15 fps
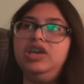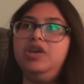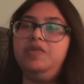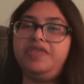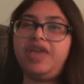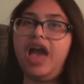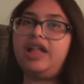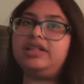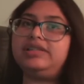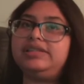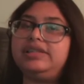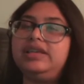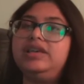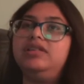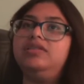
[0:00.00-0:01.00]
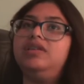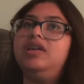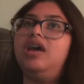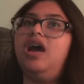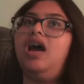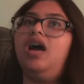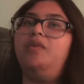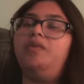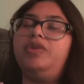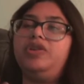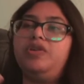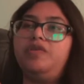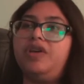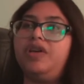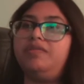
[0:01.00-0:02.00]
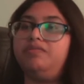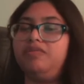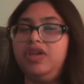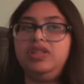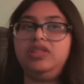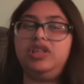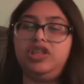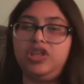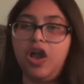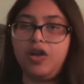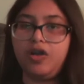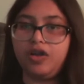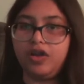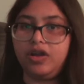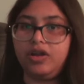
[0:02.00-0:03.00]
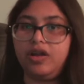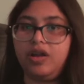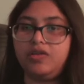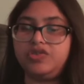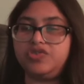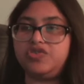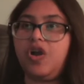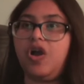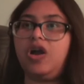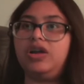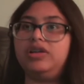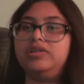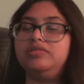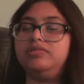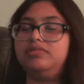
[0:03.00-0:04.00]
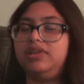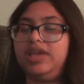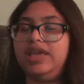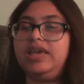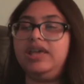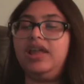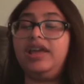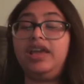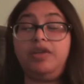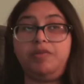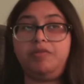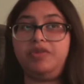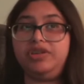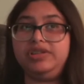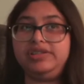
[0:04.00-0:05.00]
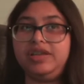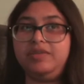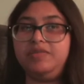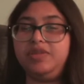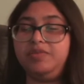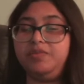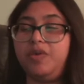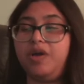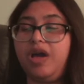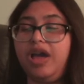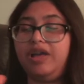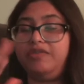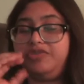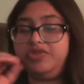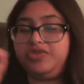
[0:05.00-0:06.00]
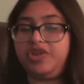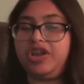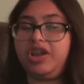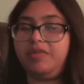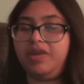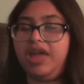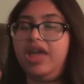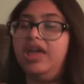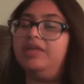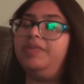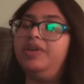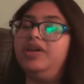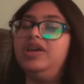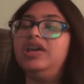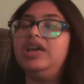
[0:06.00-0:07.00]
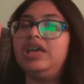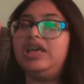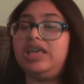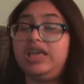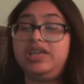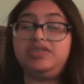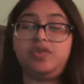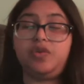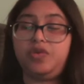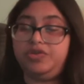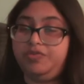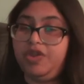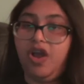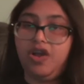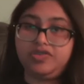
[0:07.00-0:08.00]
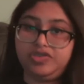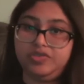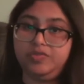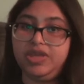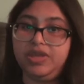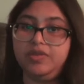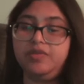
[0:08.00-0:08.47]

Alicent. Uh, we know that the younger, strong kid, I can't remember his name the, uh, straight out of my head, but he's going to be also be